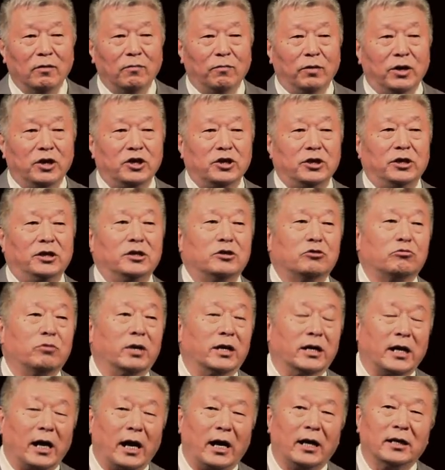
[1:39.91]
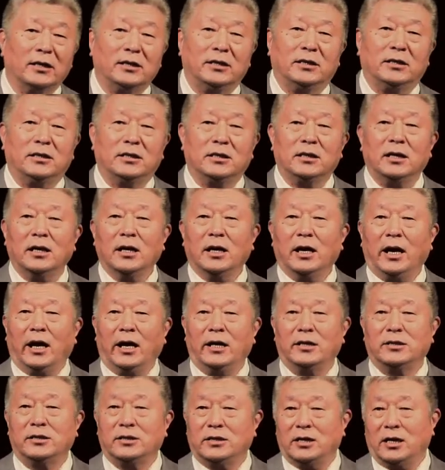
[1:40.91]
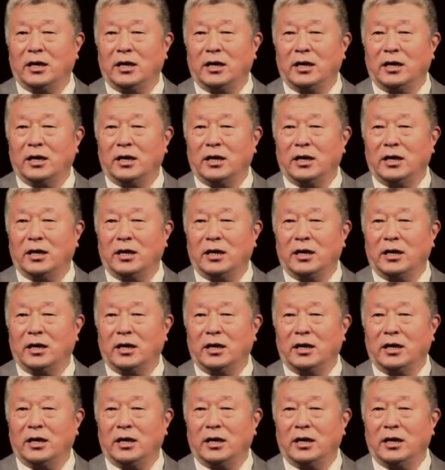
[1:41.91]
which is regarded as